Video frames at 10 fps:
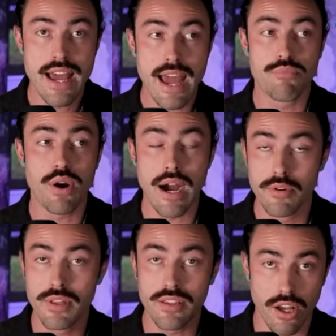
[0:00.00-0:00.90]
and
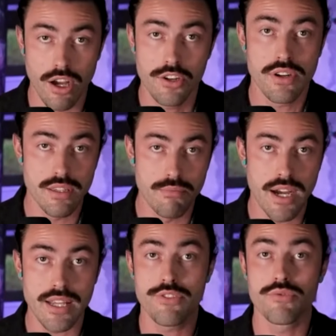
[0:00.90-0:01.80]
probably laundering the
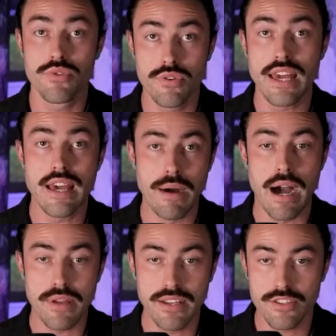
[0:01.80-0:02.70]
money through the hip
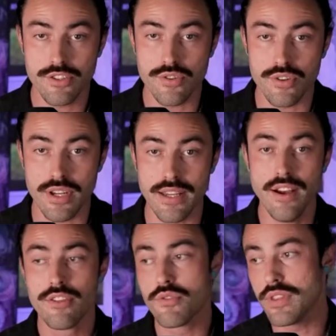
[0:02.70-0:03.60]
hop industry
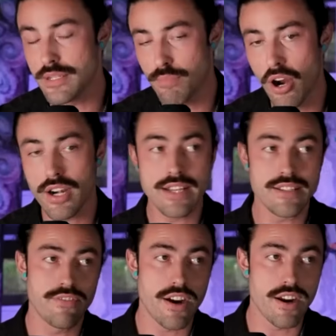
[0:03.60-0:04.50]
through these parties
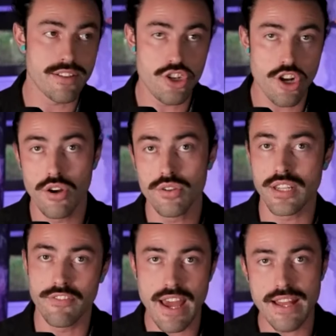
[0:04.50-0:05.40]
and various shows
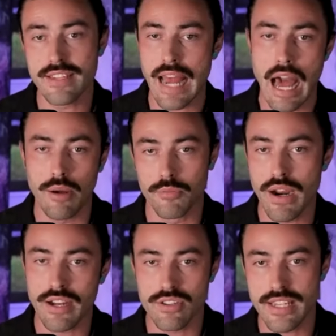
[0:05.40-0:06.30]
and events and album
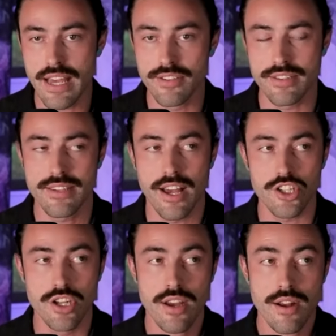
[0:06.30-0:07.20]
record sales and such,